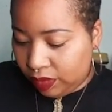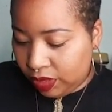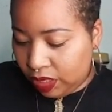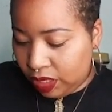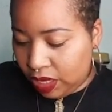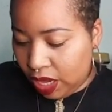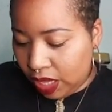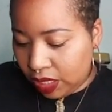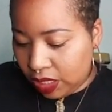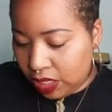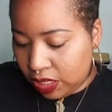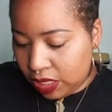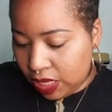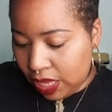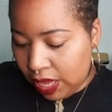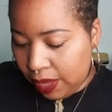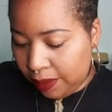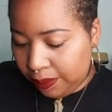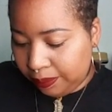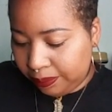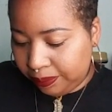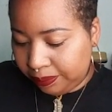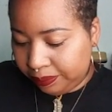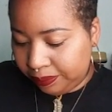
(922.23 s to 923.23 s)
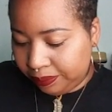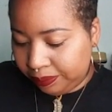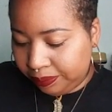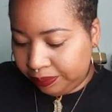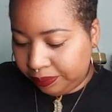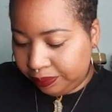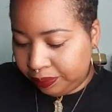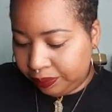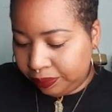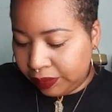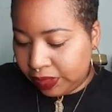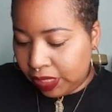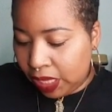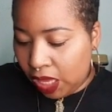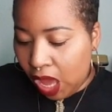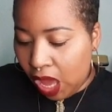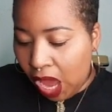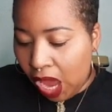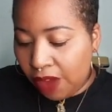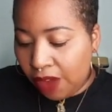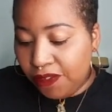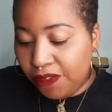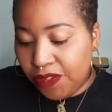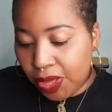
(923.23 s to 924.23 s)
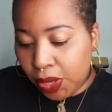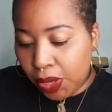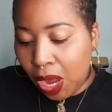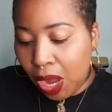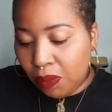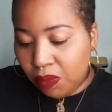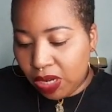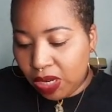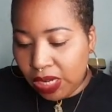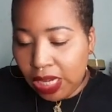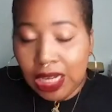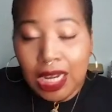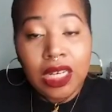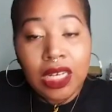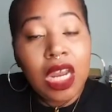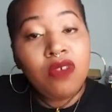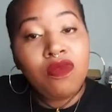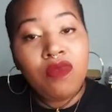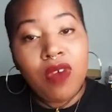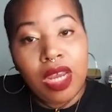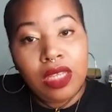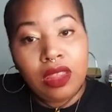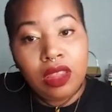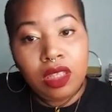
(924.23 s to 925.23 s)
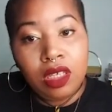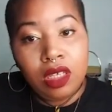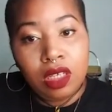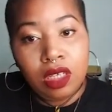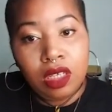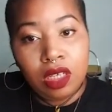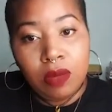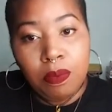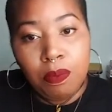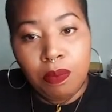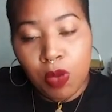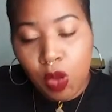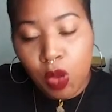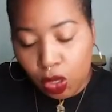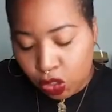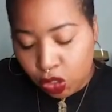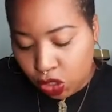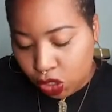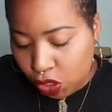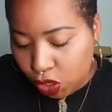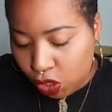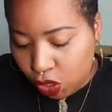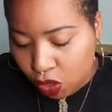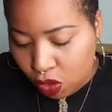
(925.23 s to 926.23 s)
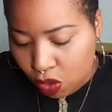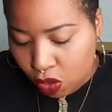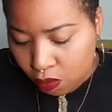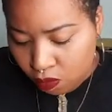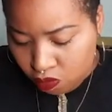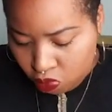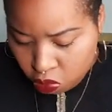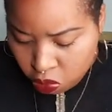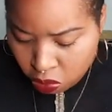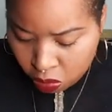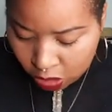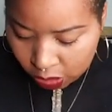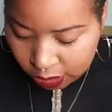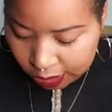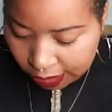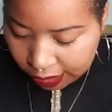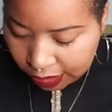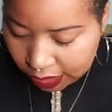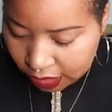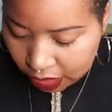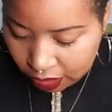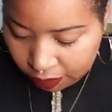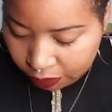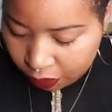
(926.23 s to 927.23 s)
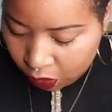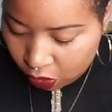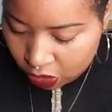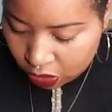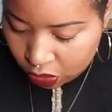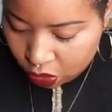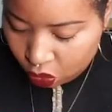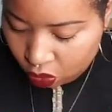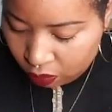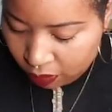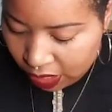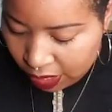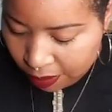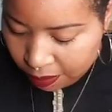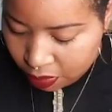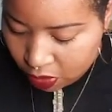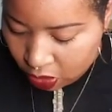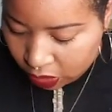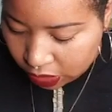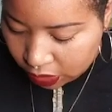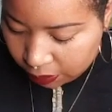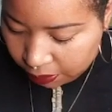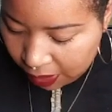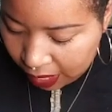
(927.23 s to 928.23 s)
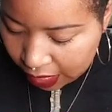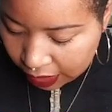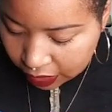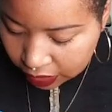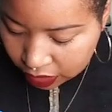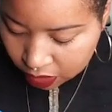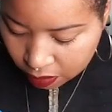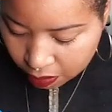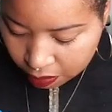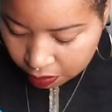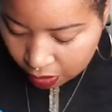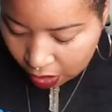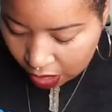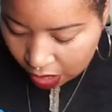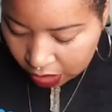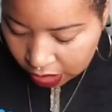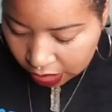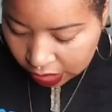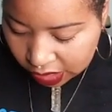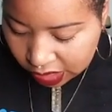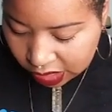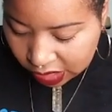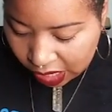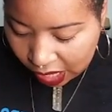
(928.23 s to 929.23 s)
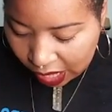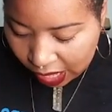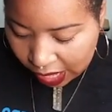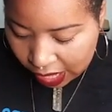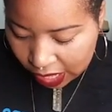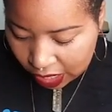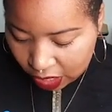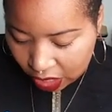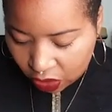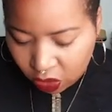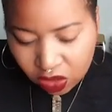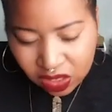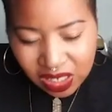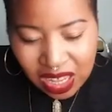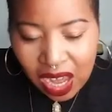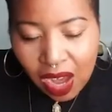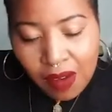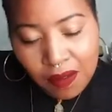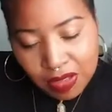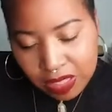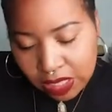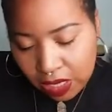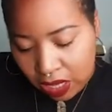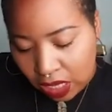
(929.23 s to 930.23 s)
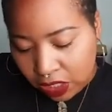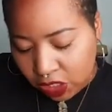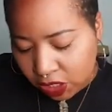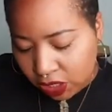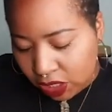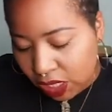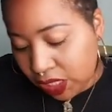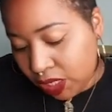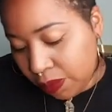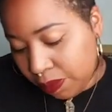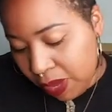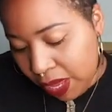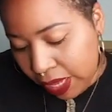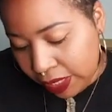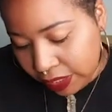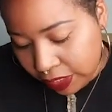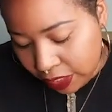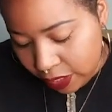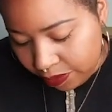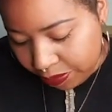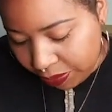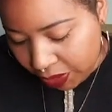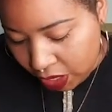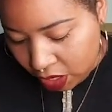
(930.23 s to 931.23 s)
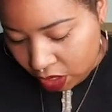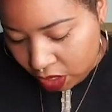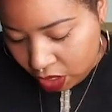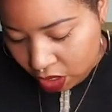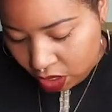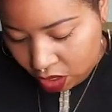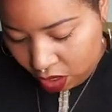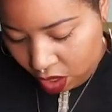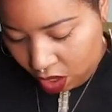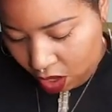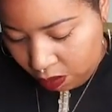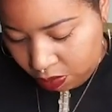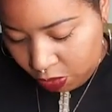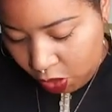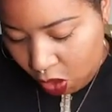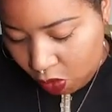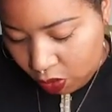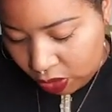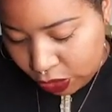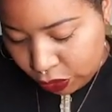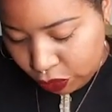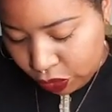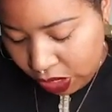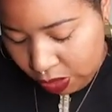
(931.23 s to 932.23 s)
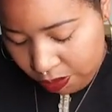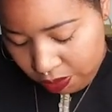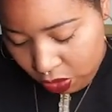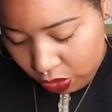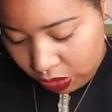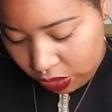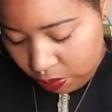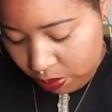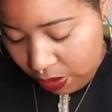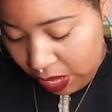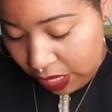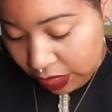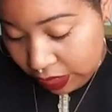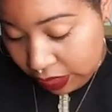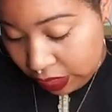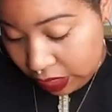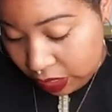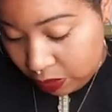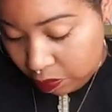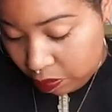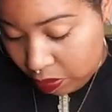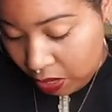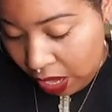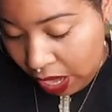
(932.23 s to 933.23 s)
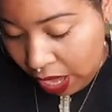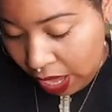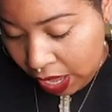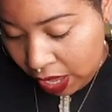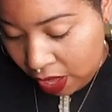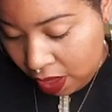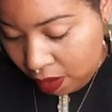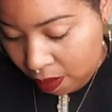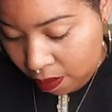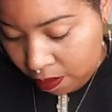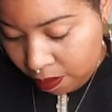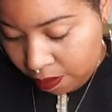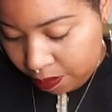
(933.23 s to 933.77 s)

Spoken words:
Let's see. I feel I'm really glad I read the book too. Like I said, I'm not normally book dependent, but I like, not that others are, I shouldn't say dependent. No one's really book dependent, but I